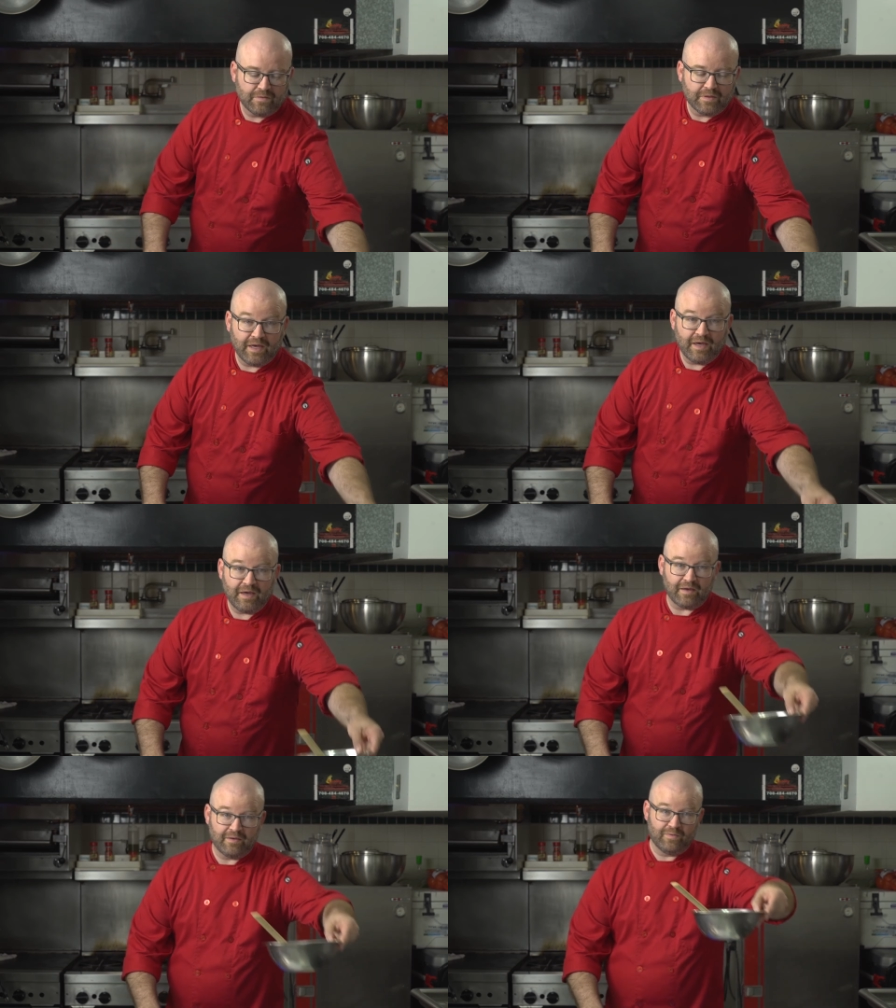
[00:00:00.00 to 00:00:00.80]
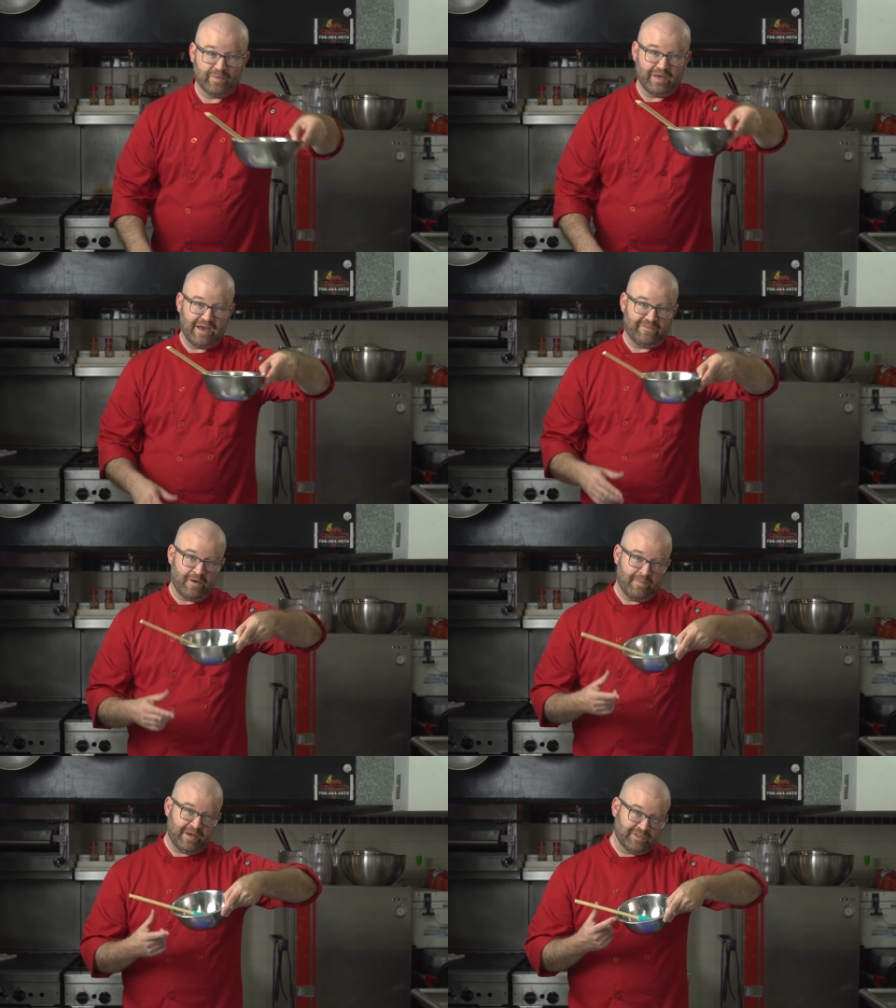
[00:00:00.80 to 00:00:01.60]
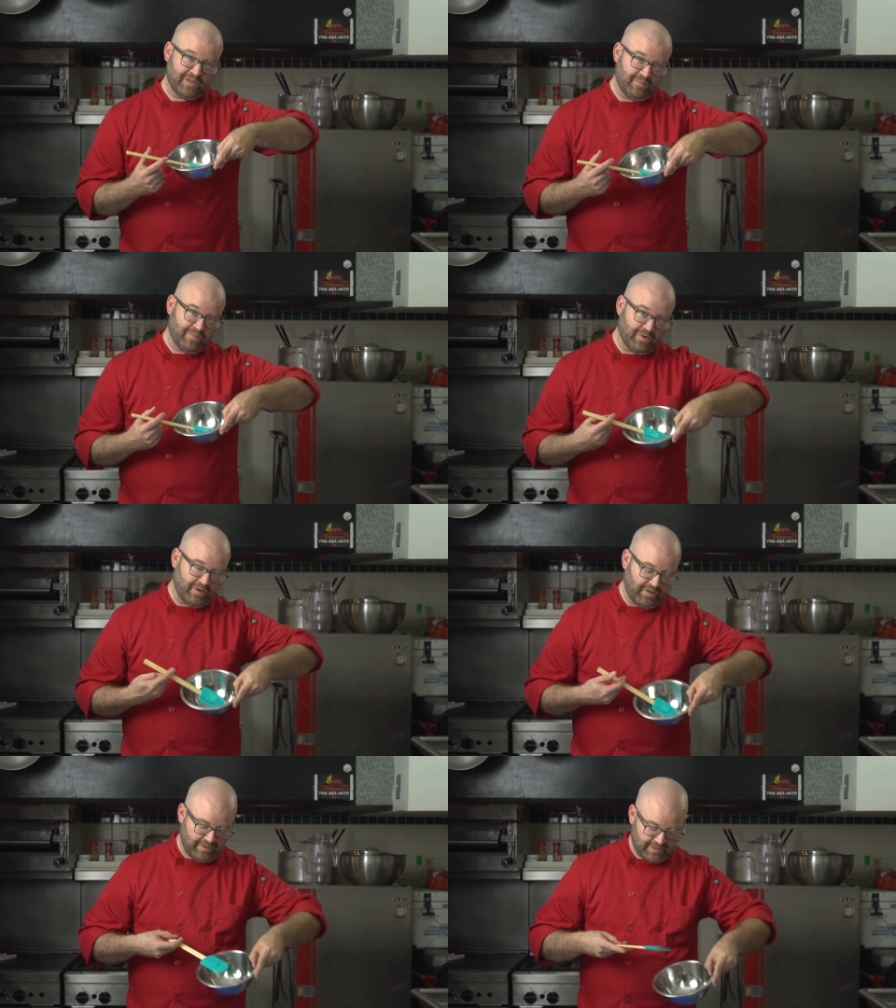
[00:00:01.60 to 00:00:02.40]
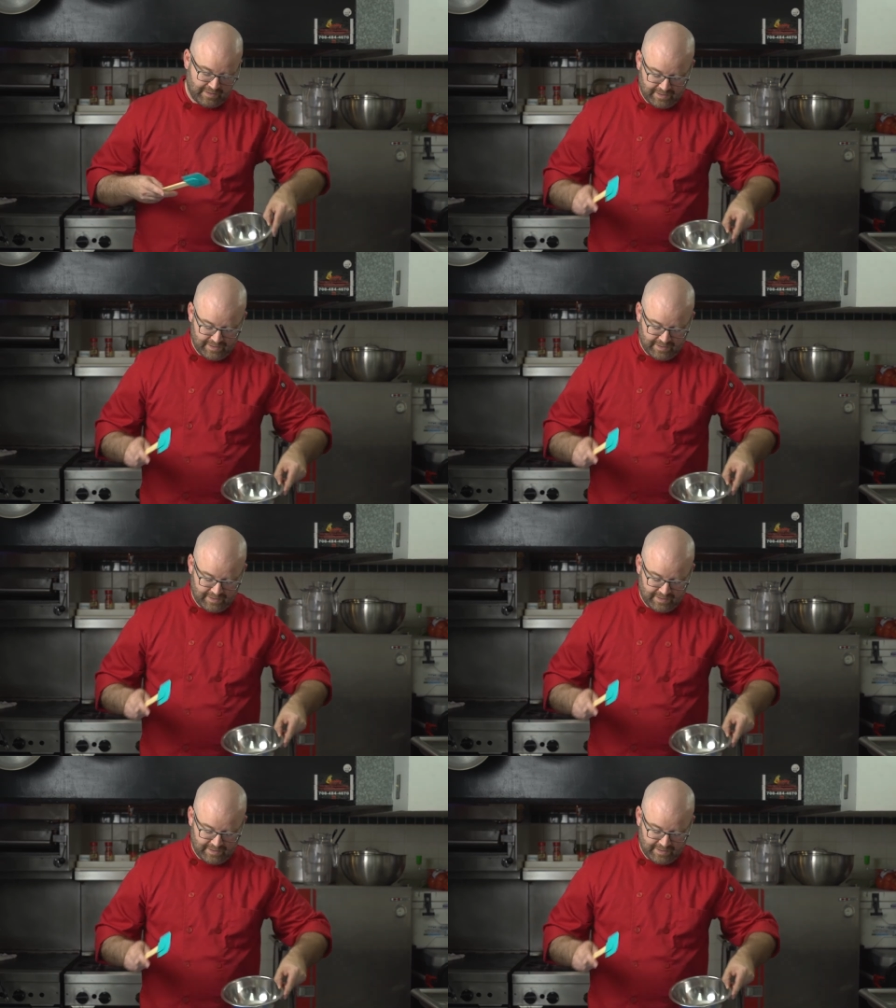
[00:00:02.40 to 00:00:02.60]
Okay, we have our mixing bowl.